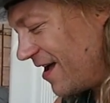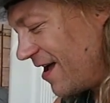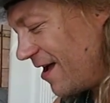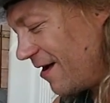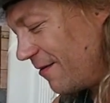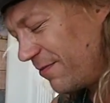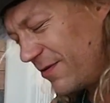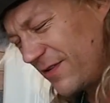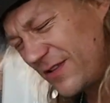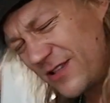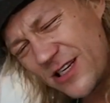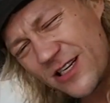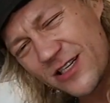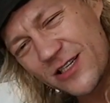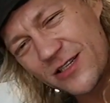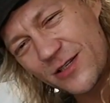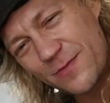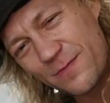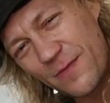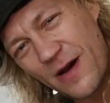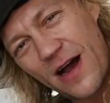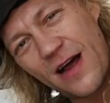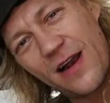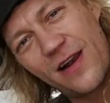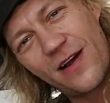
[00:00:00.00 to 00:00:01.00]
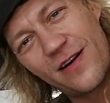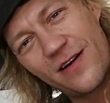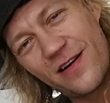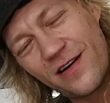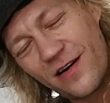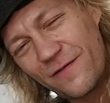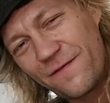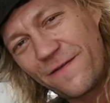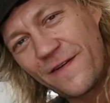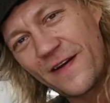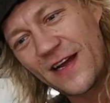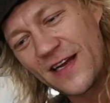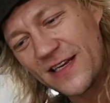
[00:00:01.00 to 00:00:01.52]
puts a smile on your
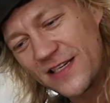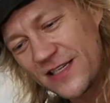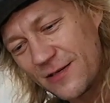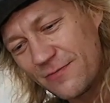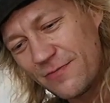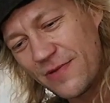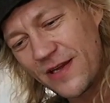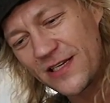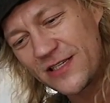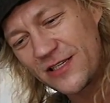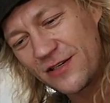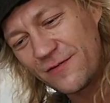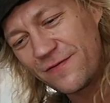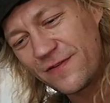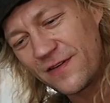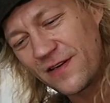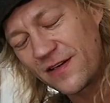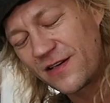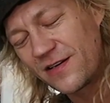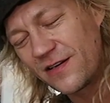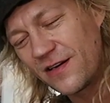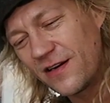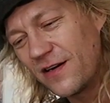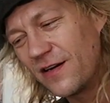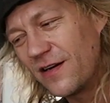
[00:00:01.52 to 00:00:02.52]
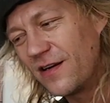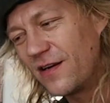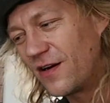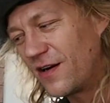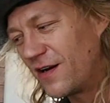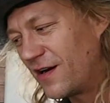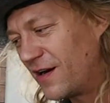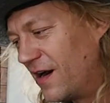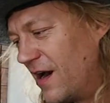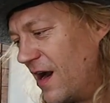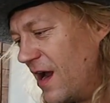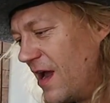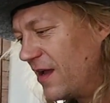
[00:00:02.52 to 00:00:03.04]
face that makes you feel good or,